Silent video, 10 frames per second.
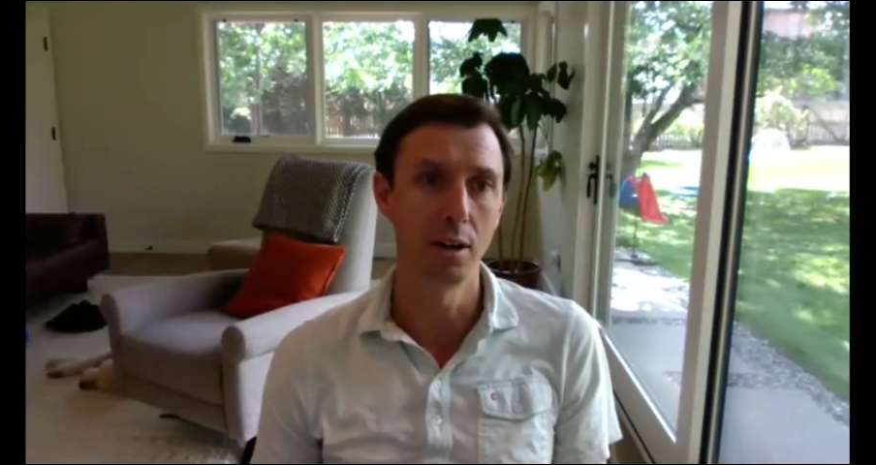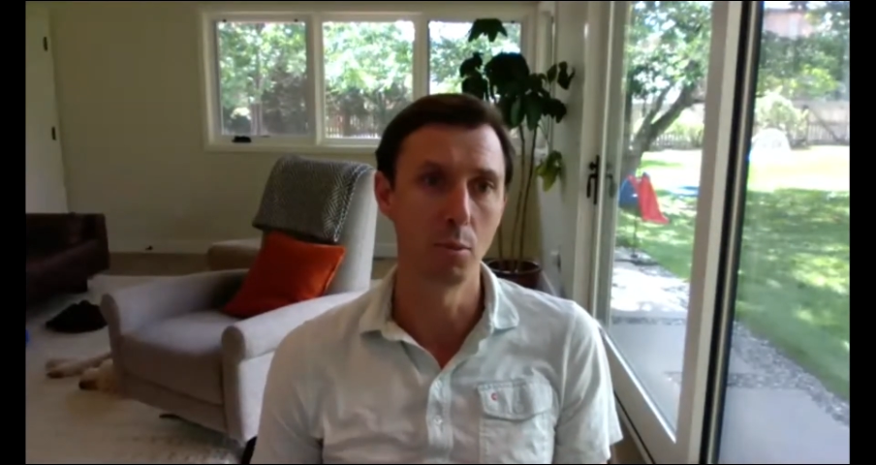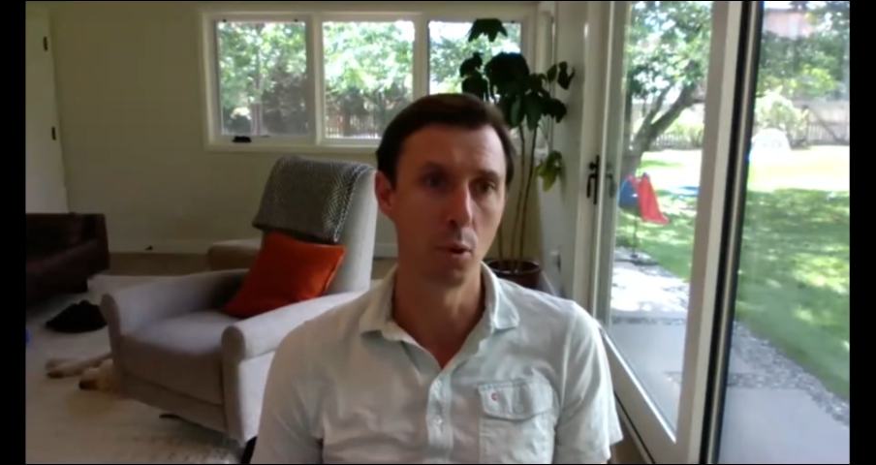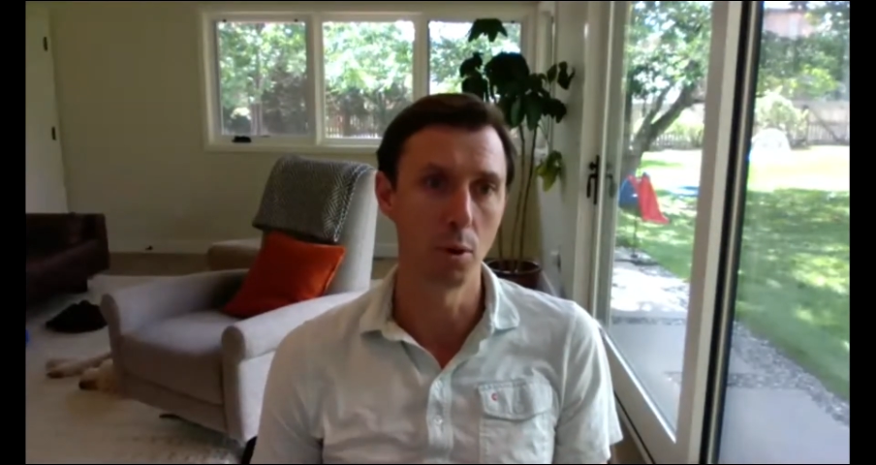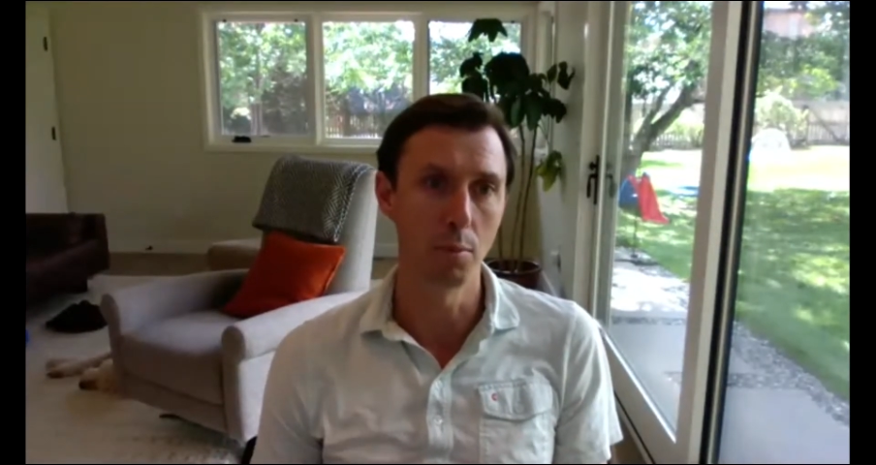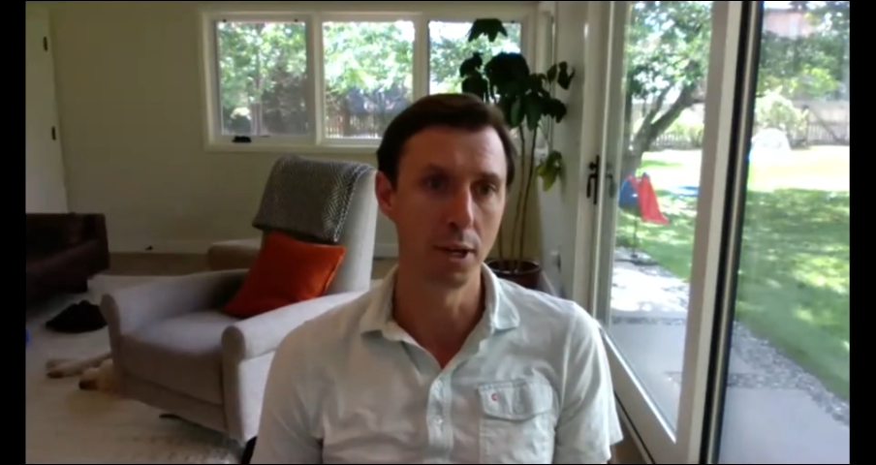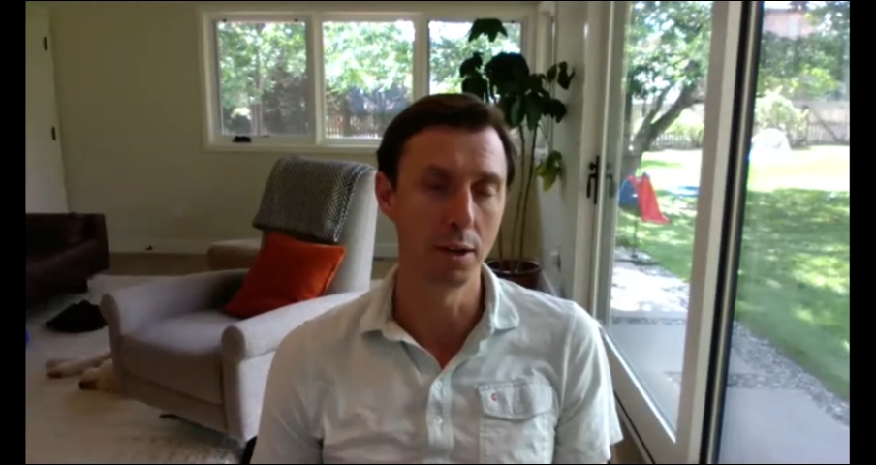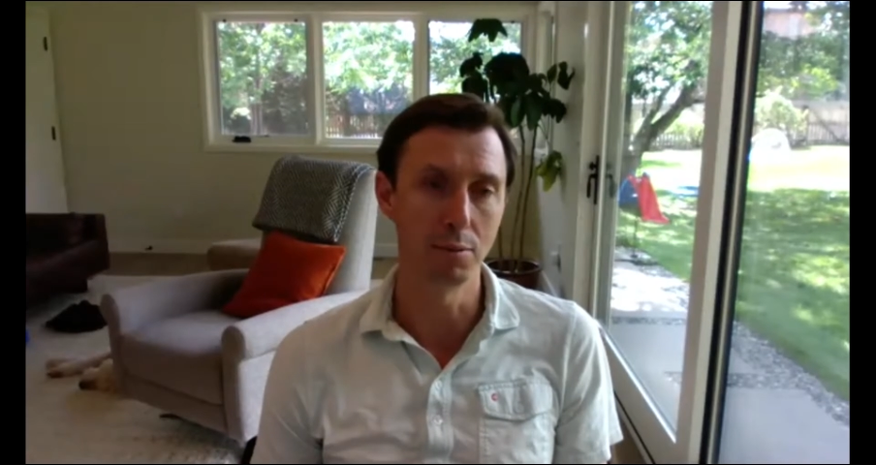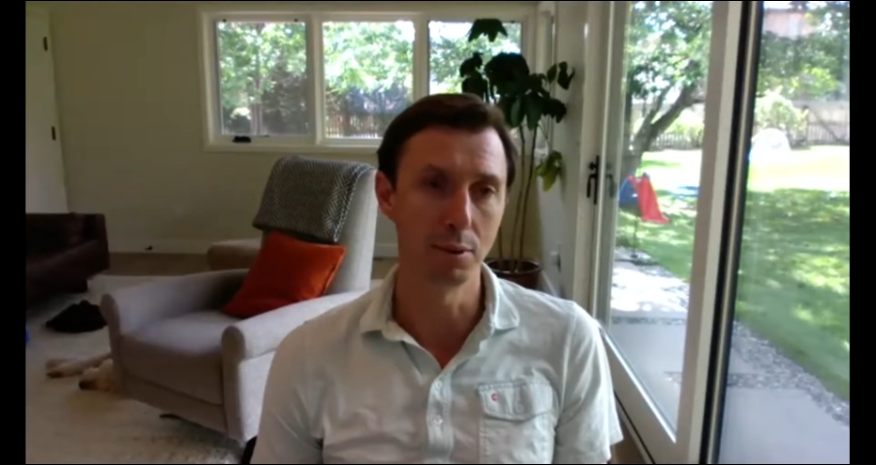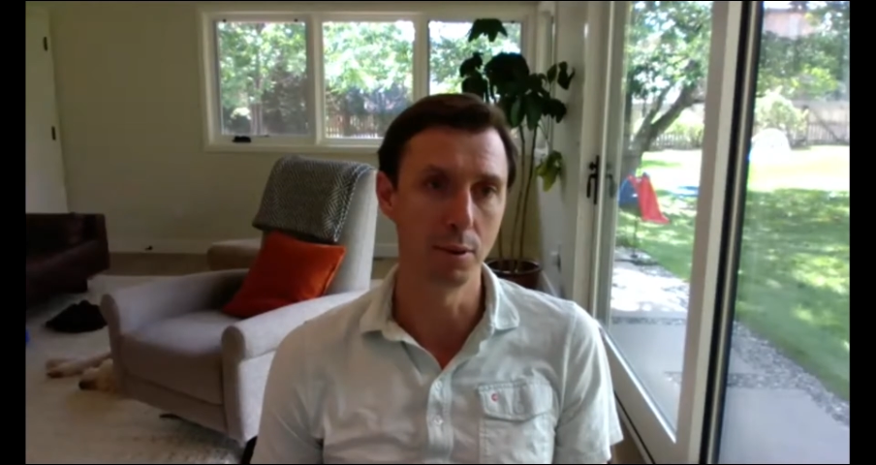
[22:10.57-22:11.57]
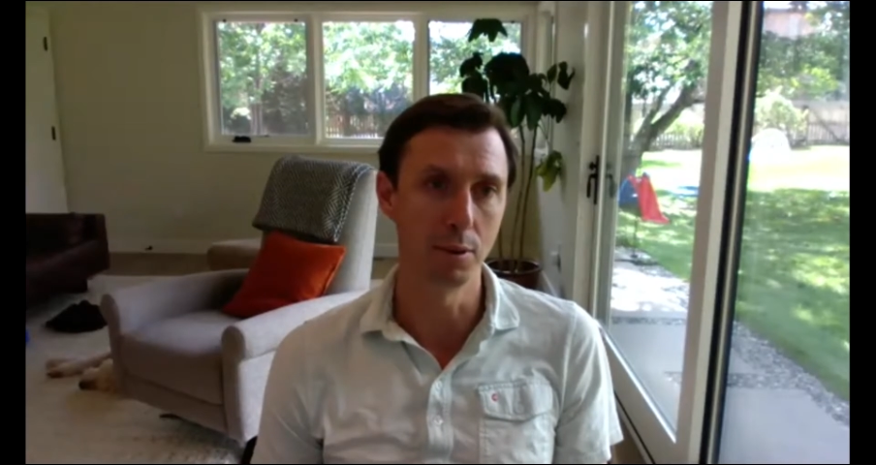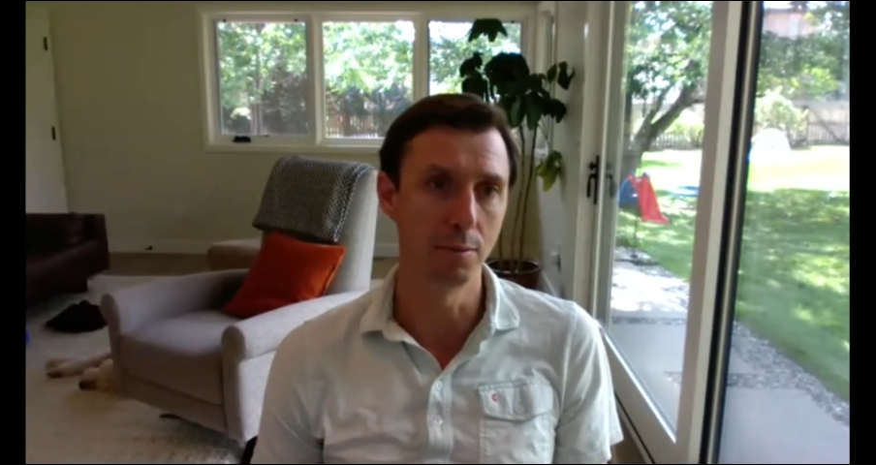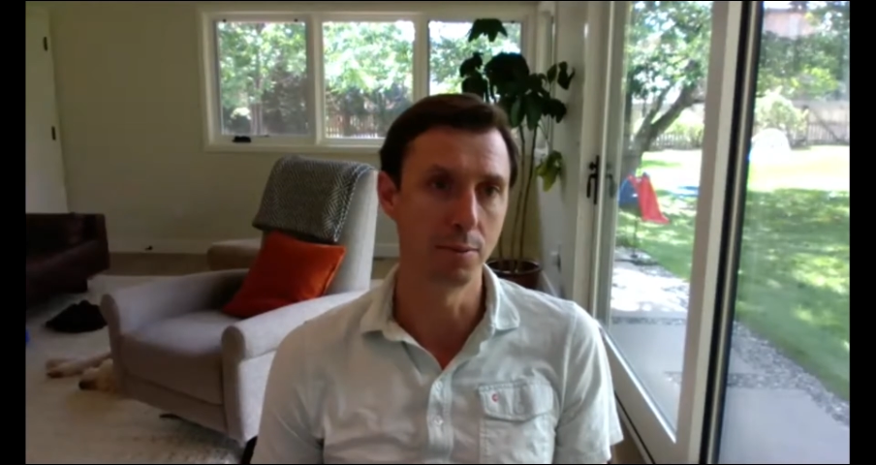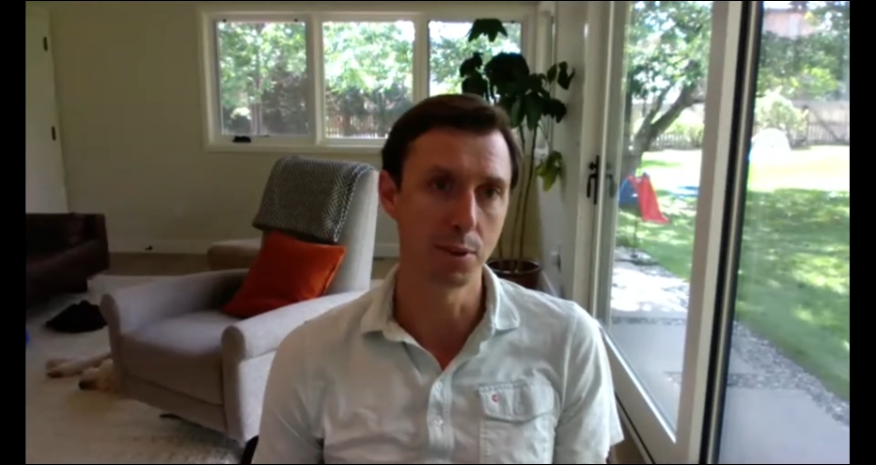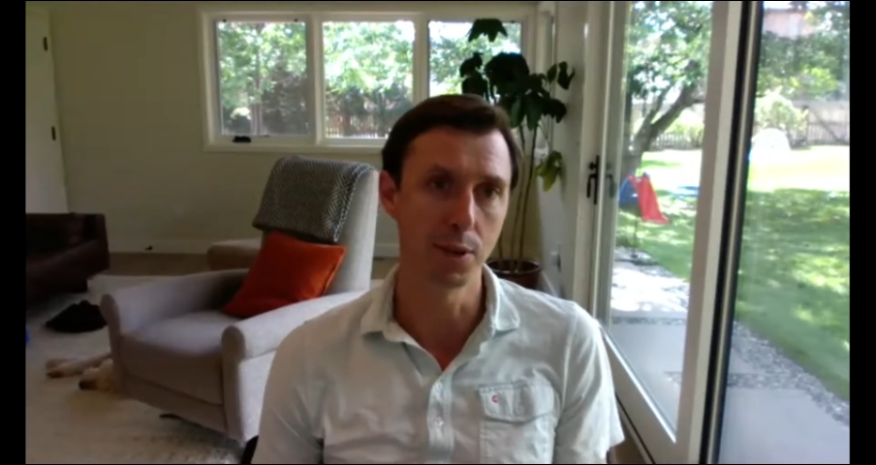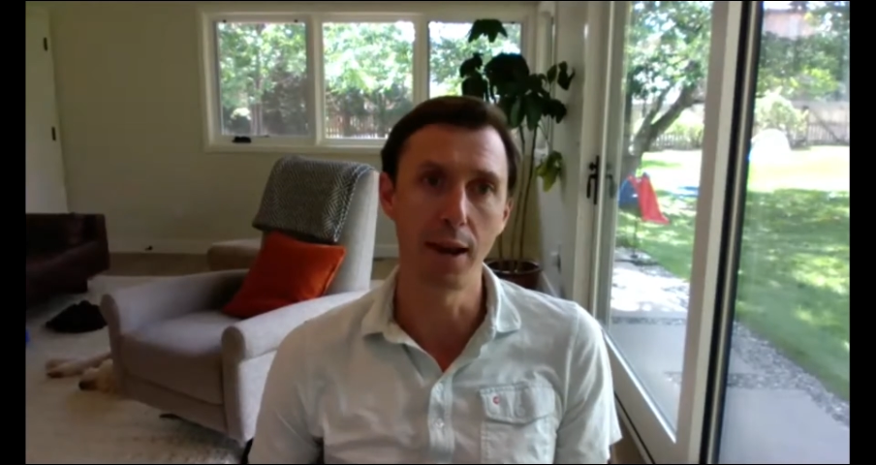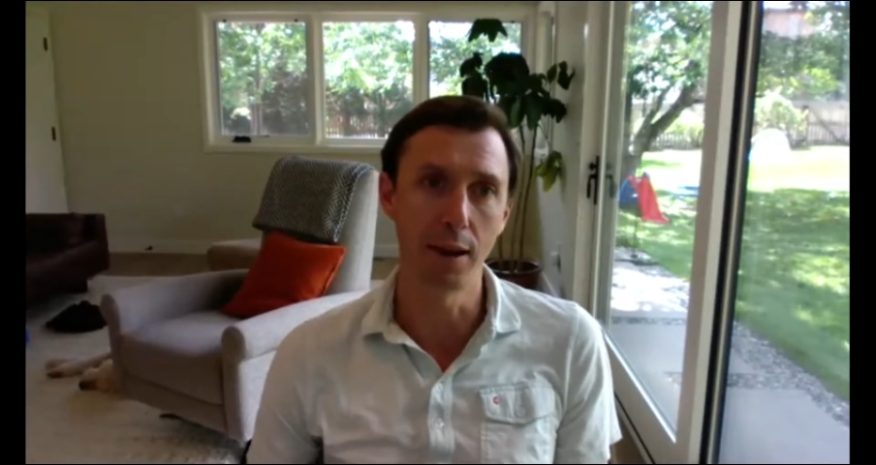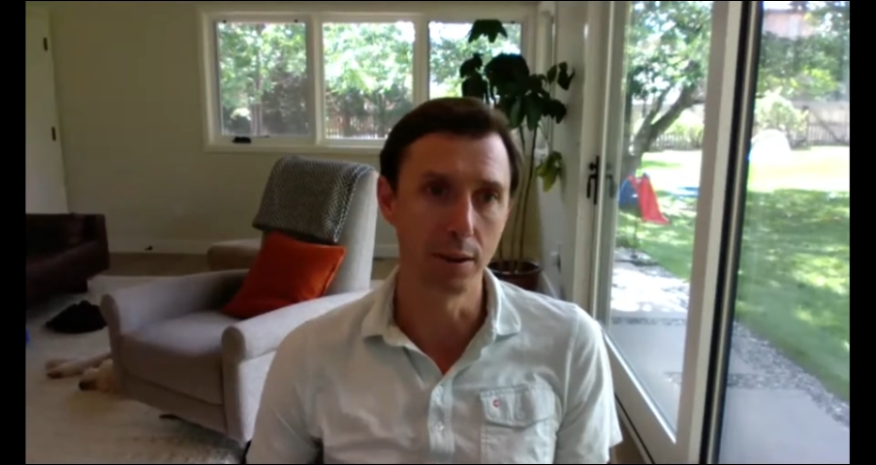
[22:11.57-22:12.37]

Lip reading: more meaningful scale.